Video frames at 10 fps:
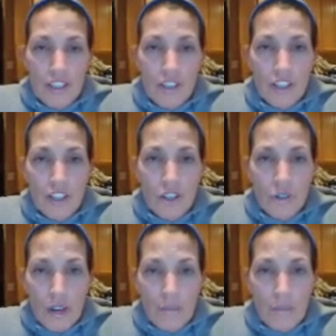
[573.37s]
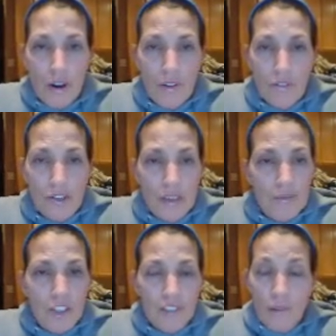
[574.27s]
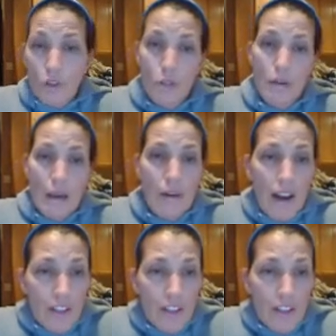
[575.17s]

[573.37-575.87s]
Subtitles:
So that's a 3, power of 3. Because if I multiply them all